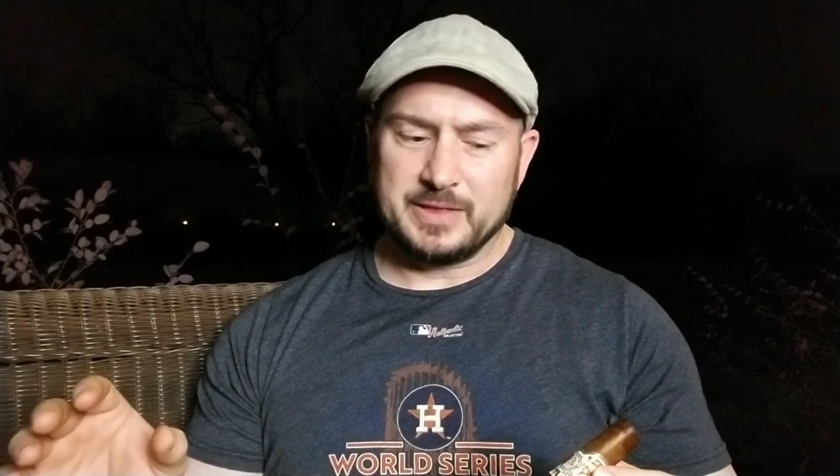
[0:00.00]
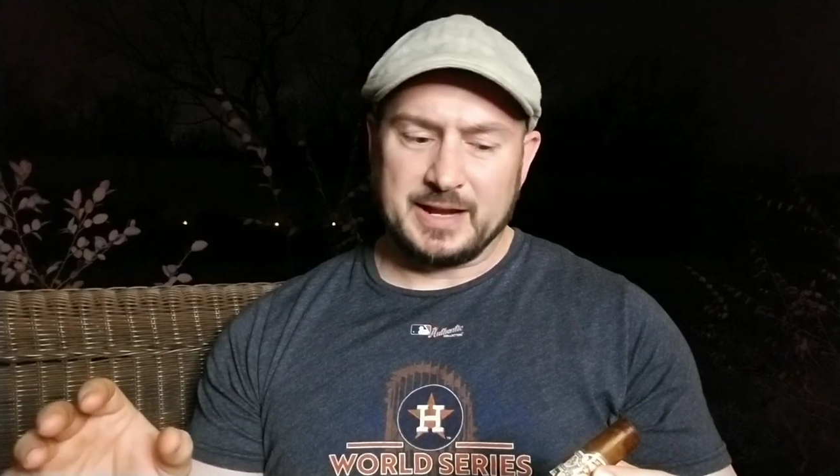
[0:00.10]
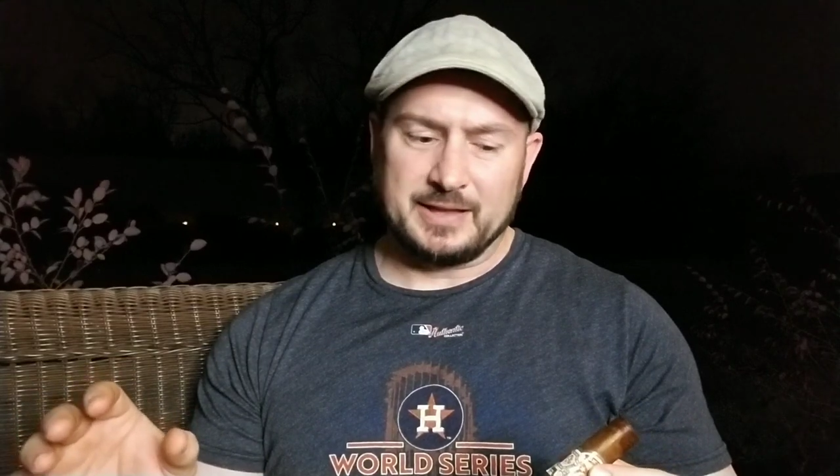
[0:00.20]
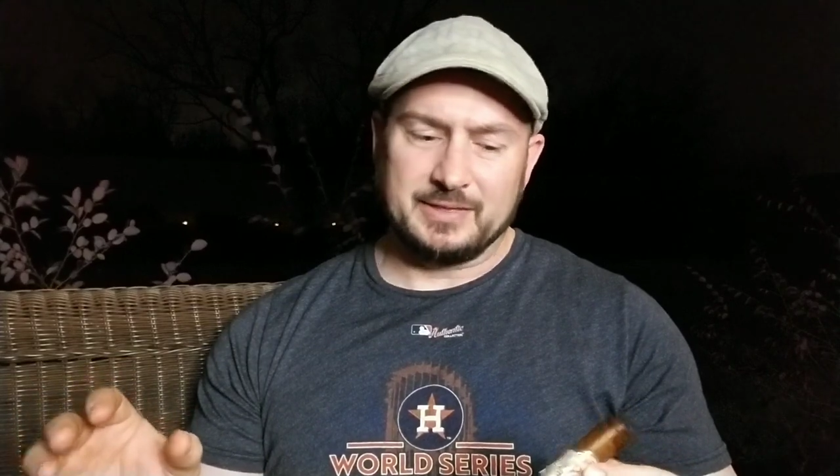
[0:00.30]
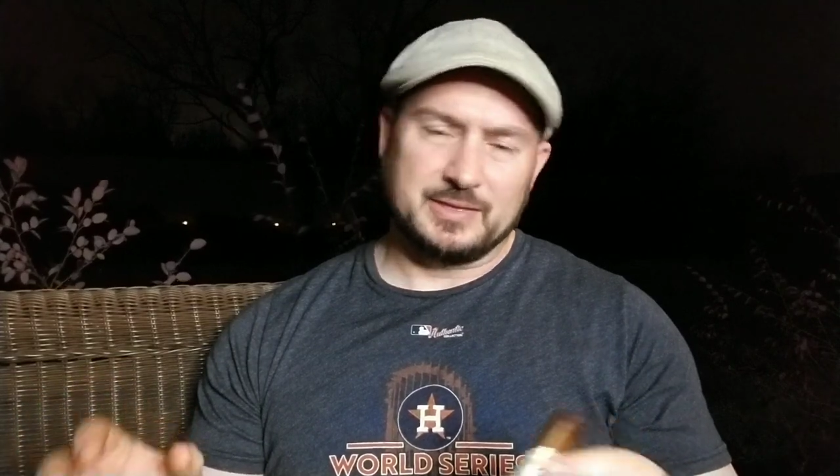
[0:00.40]

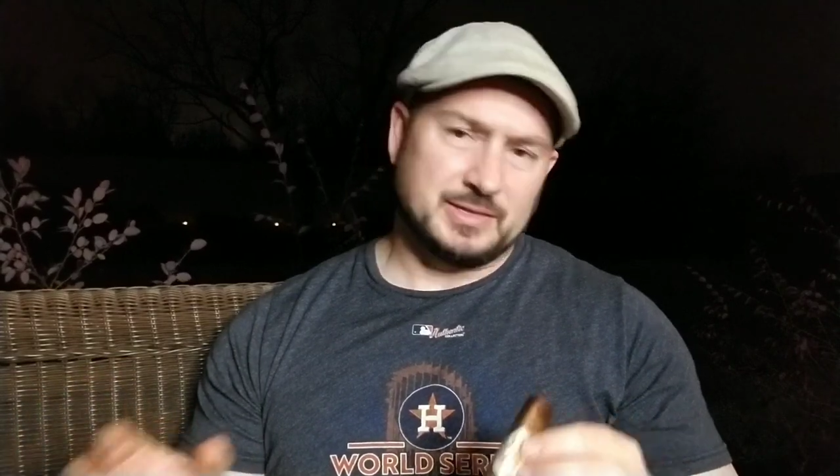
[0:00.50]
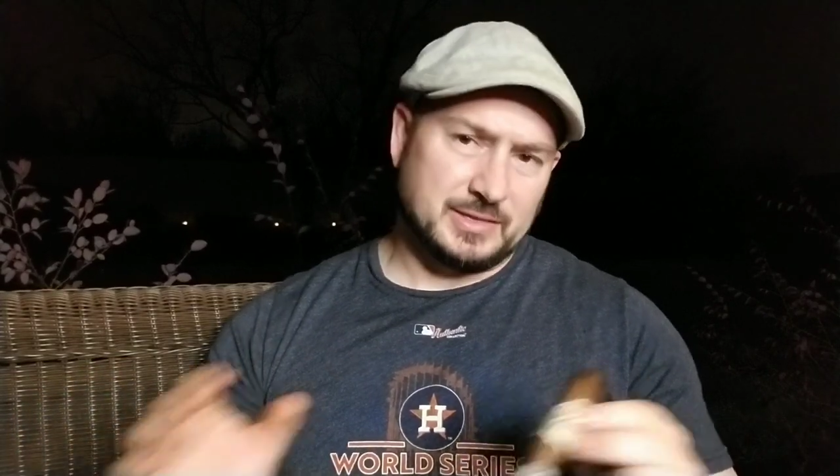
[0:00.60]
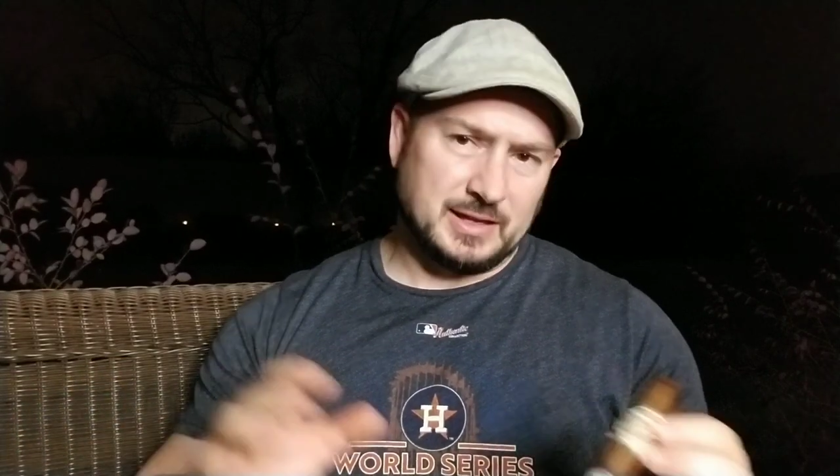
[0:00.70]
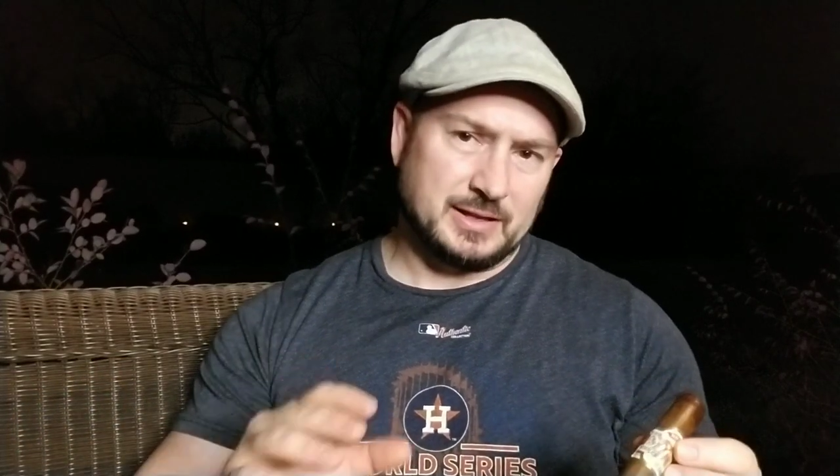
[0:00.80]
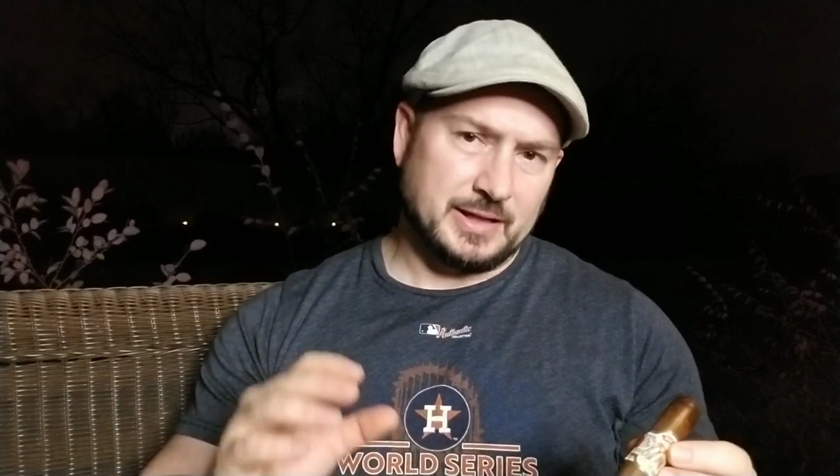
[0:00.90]
that I
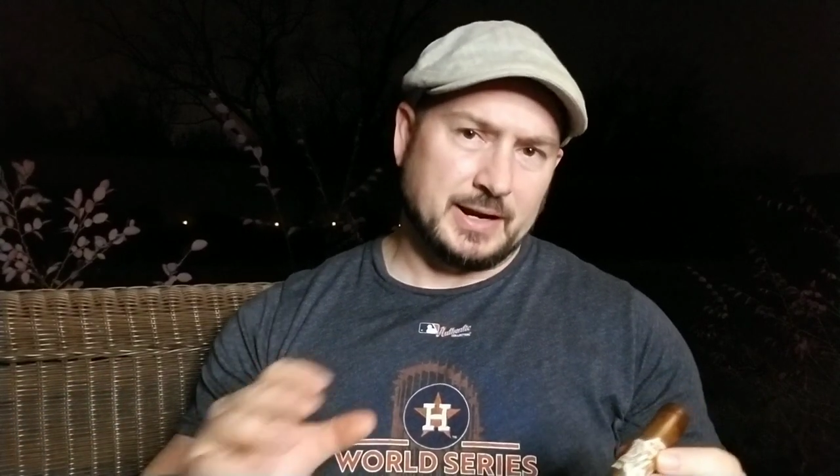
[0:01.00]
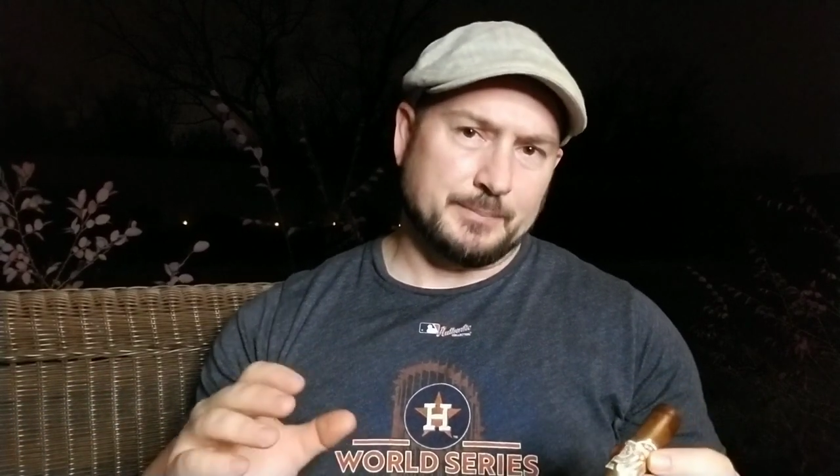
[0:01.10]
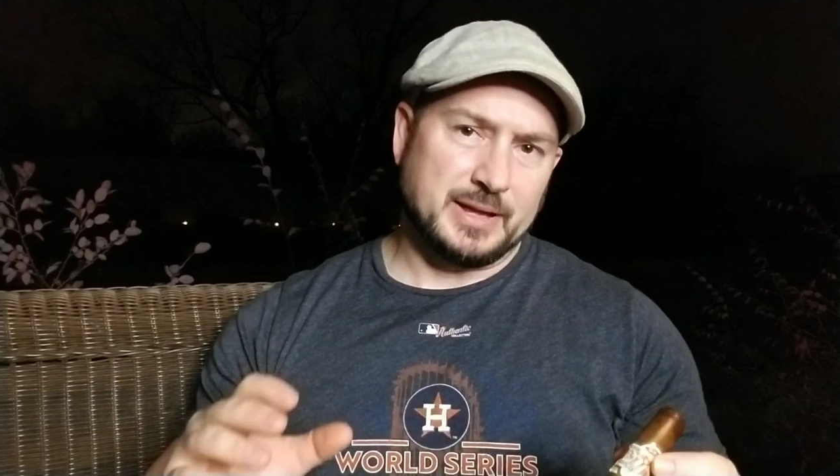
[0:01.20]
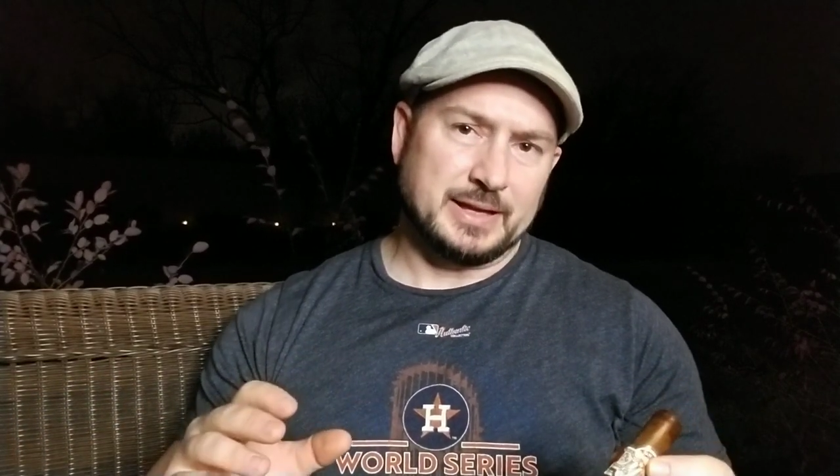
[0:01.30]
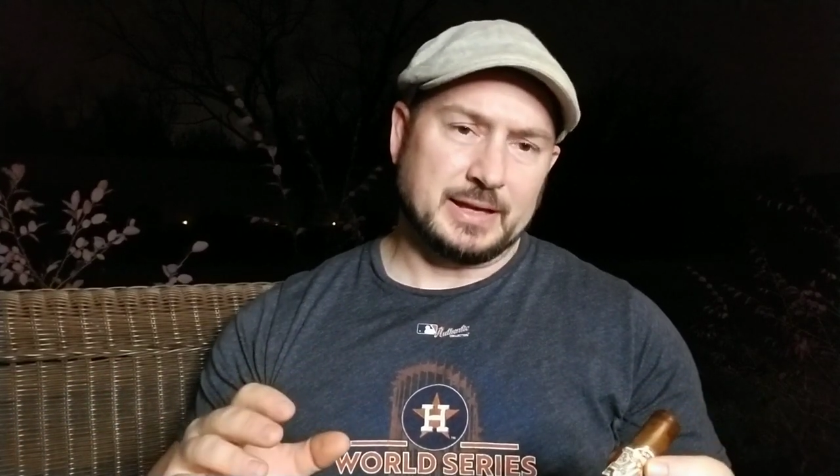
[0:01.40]
think that I'm
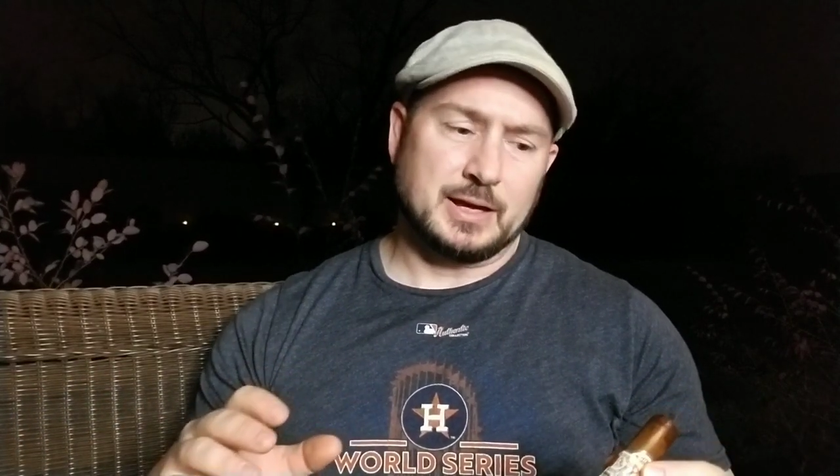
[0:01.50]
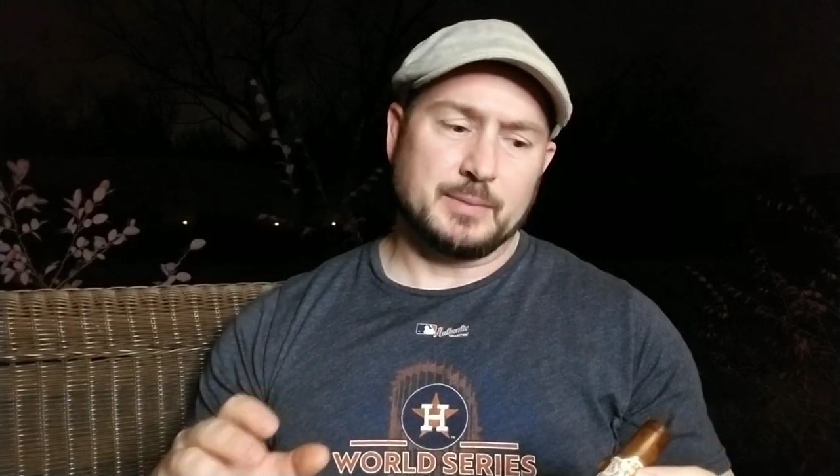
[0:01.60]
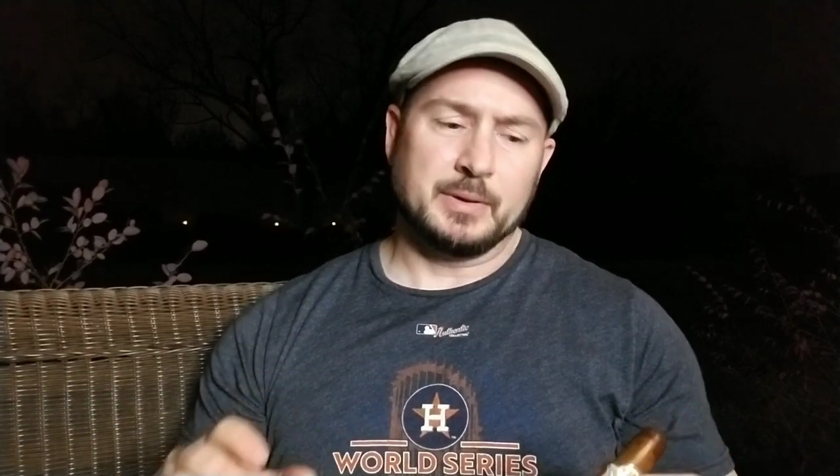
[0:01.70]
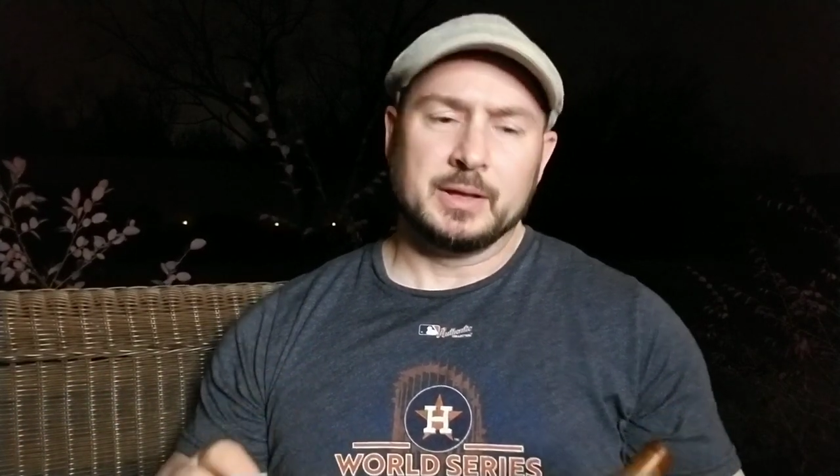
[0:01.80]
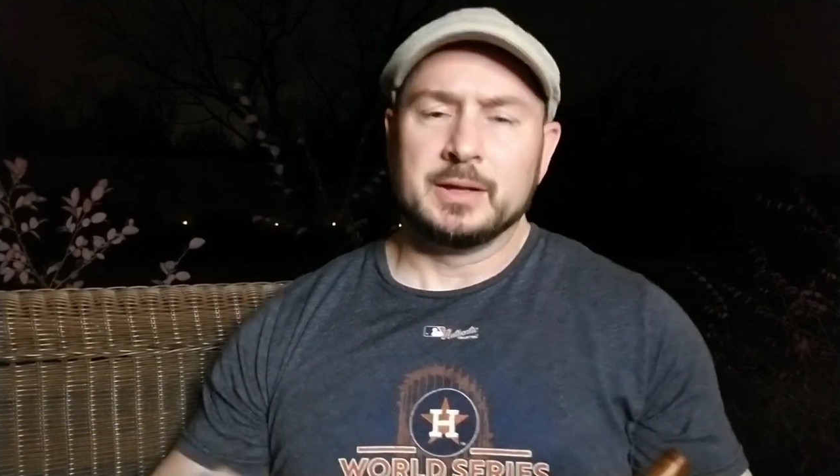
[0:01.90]
picking up,